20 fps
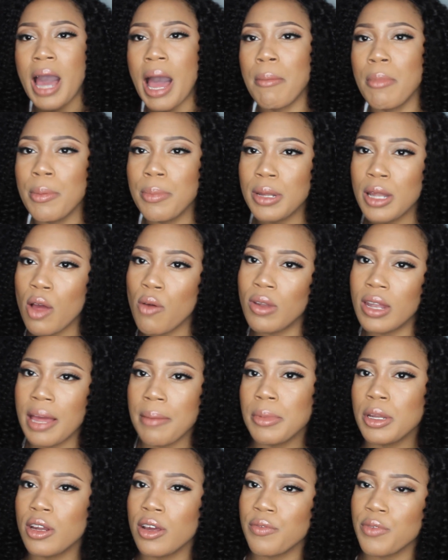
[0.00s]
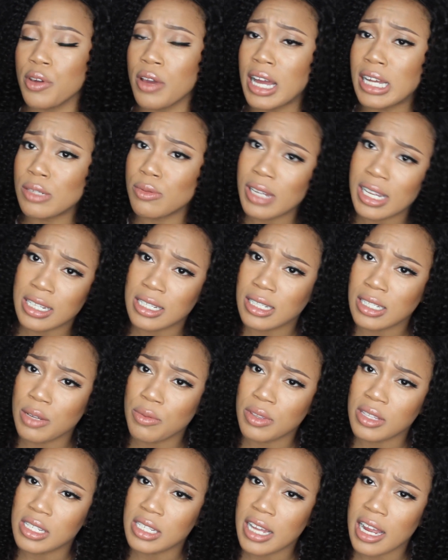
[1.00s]
comment below and let me know if you guys would like to see
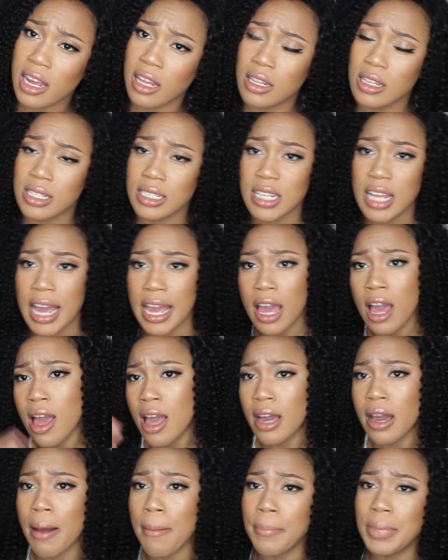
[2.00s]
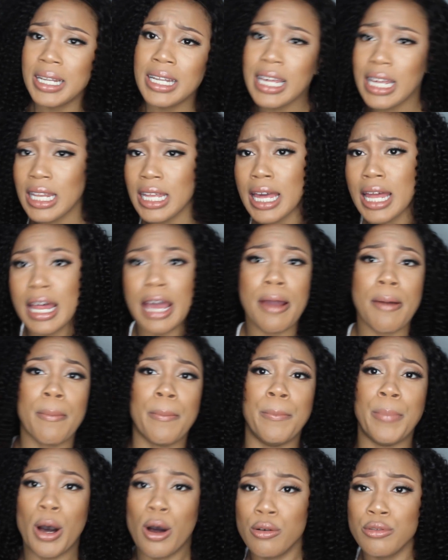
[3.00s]
what this hair looks like completely
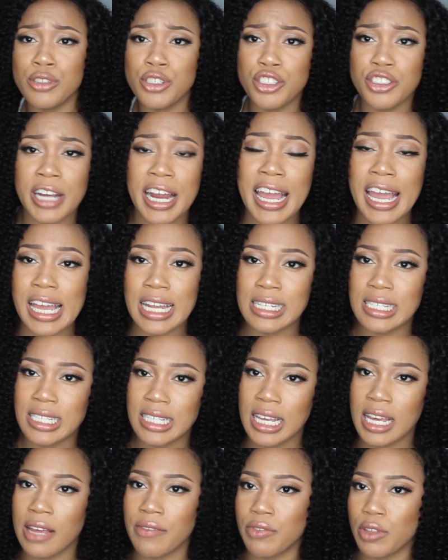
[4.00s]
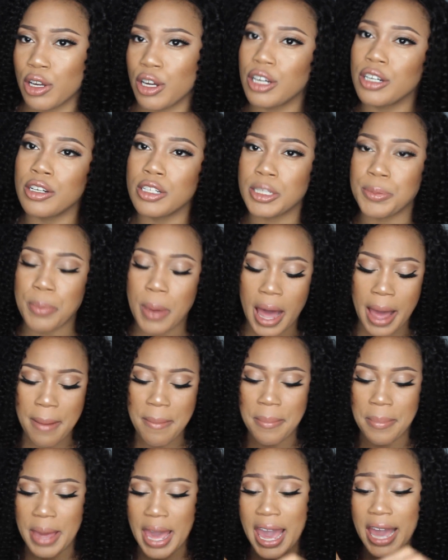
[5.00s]
like bone straight and see if the curls
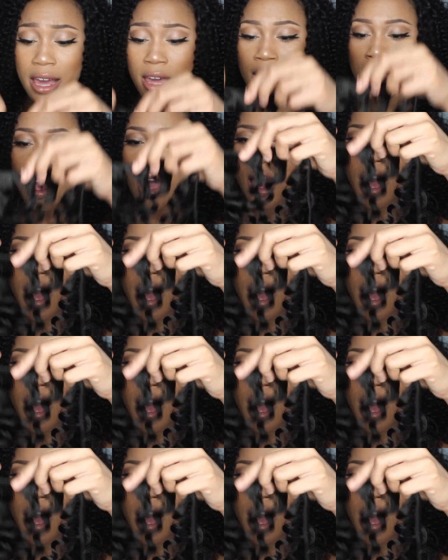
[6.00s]
pop back